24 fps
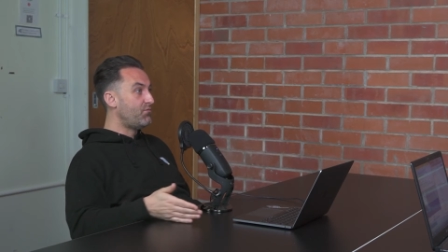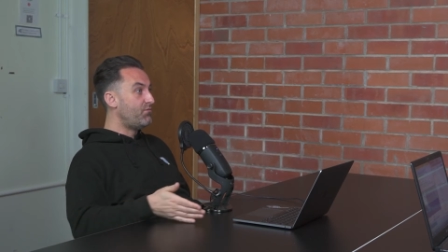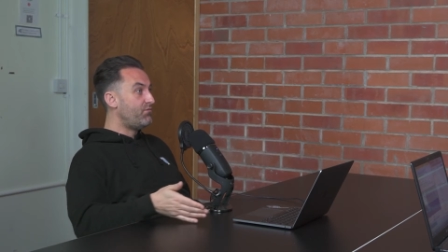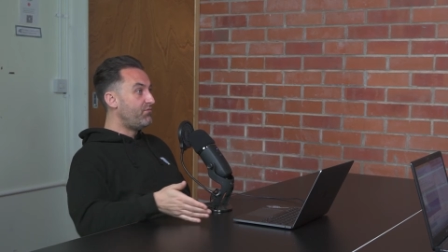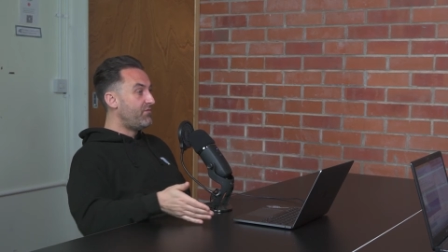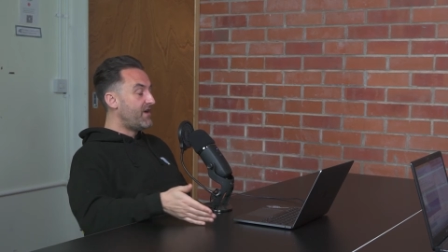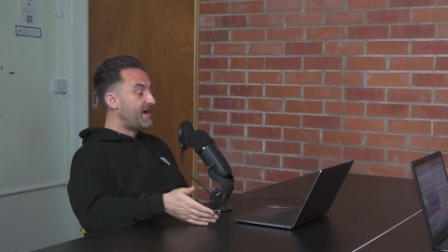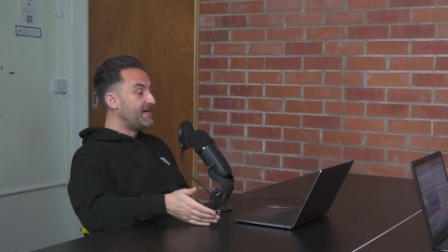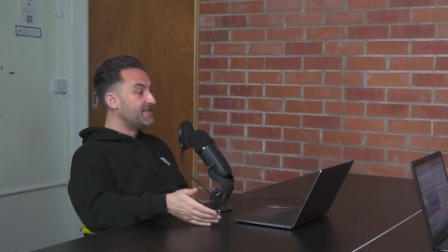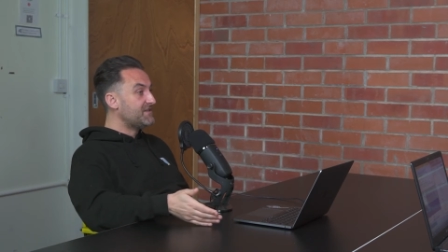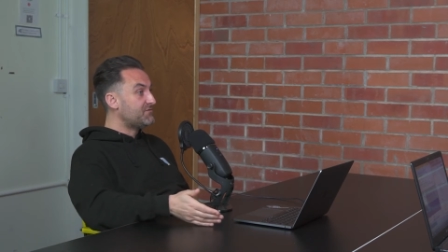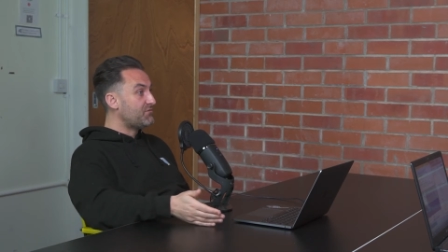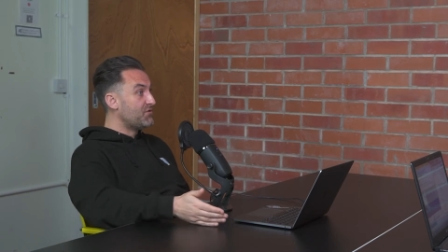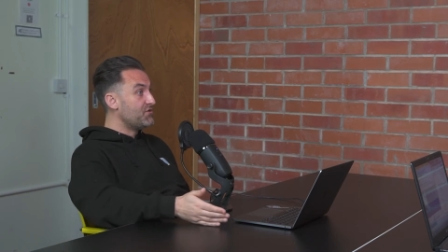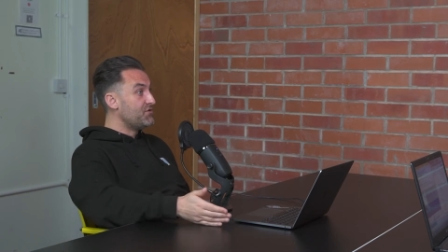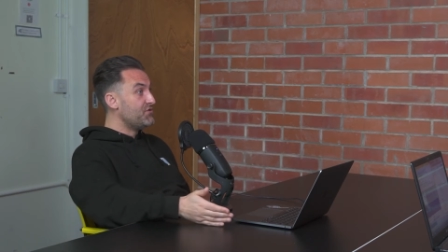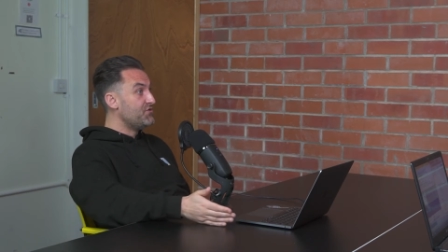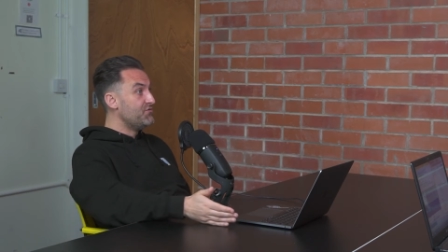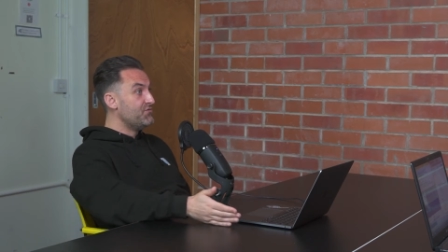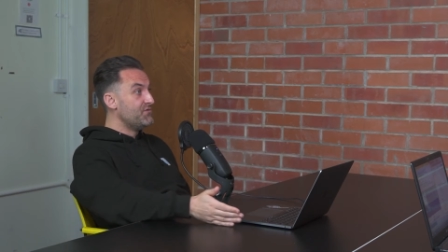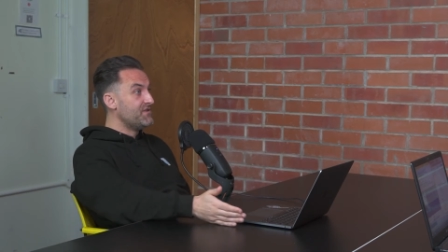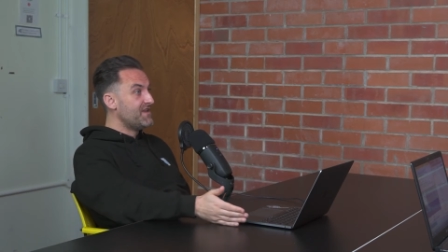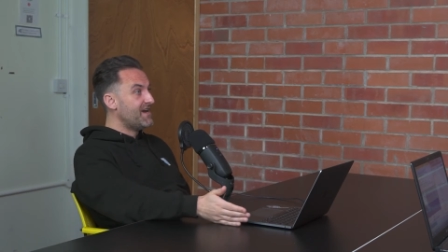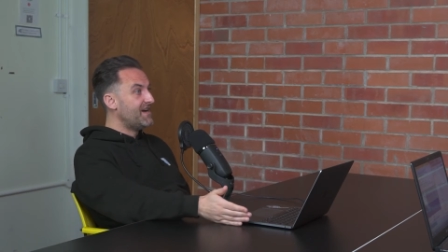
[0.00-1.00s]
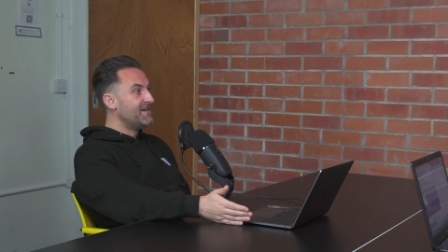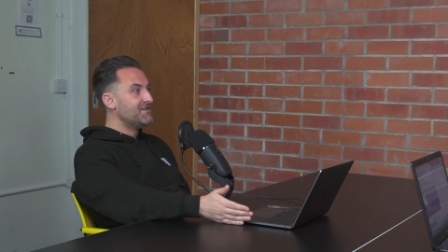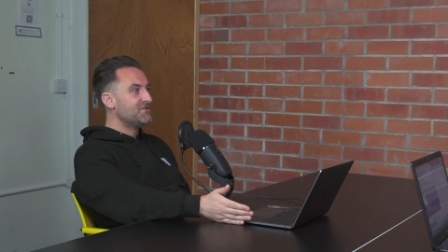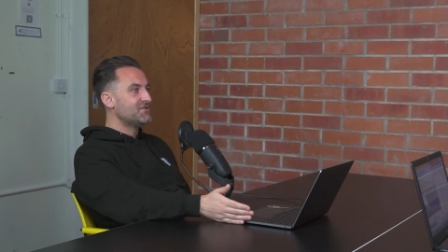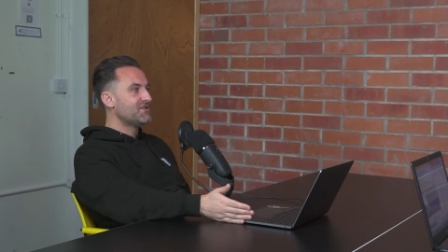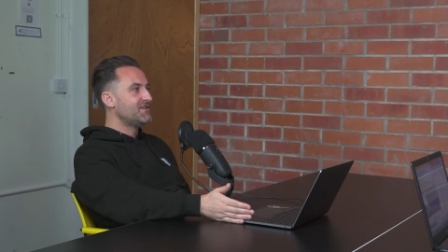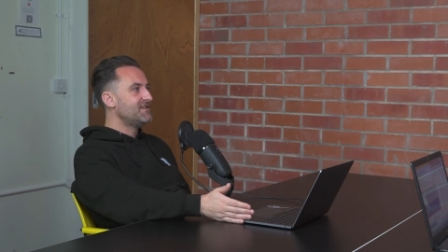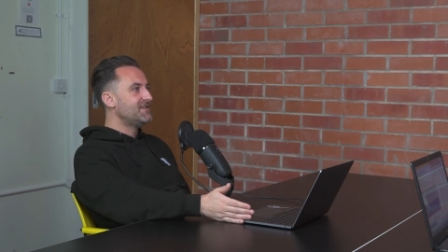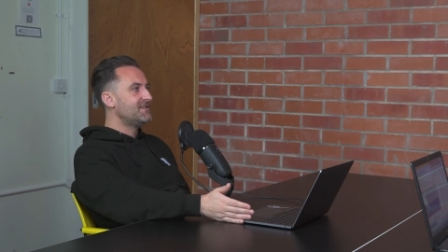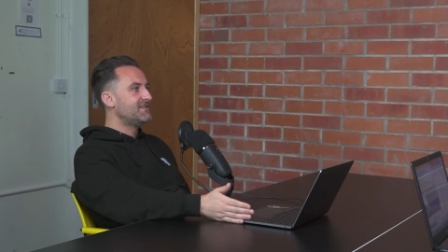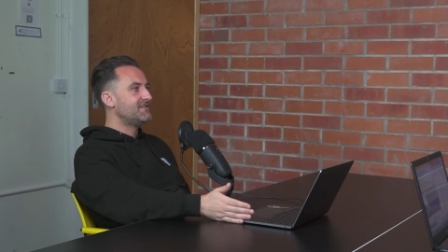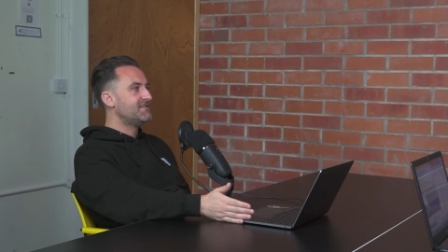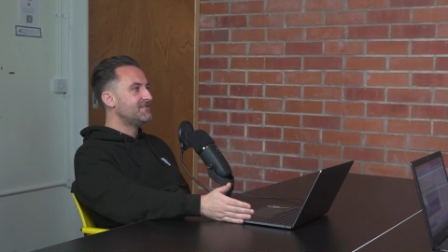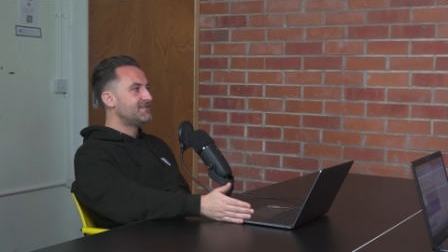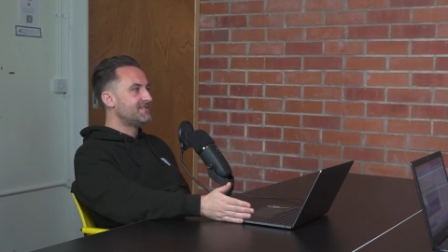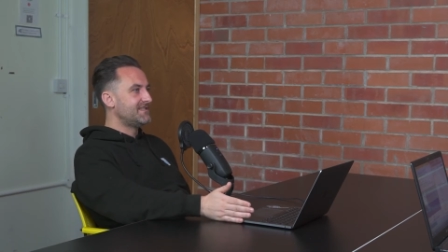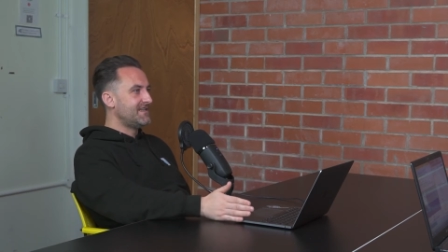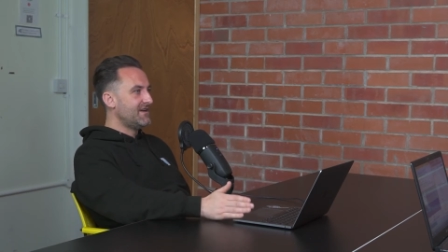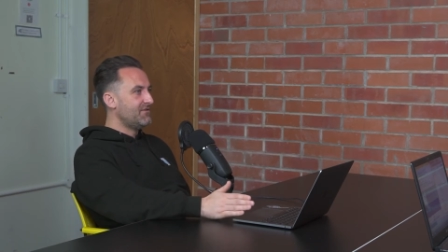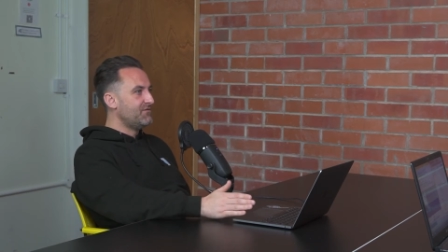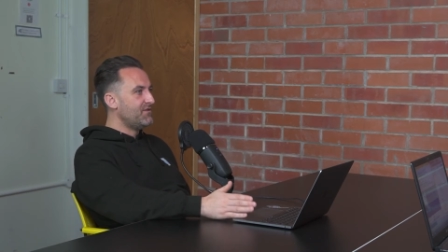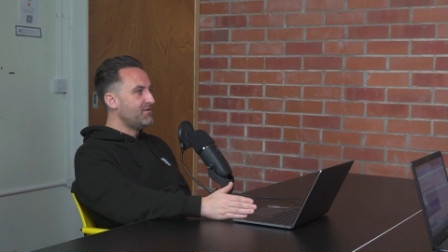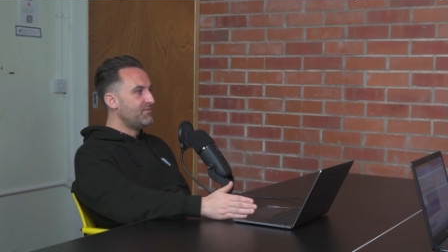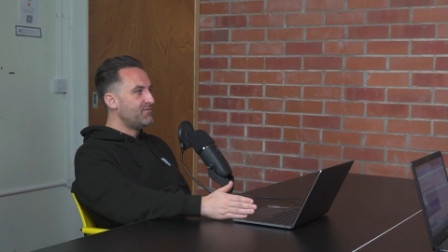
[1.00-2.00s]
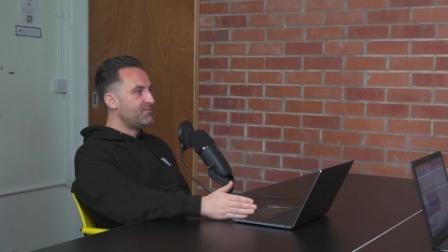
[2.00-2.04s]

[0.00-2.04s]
that's what you would actually sell them.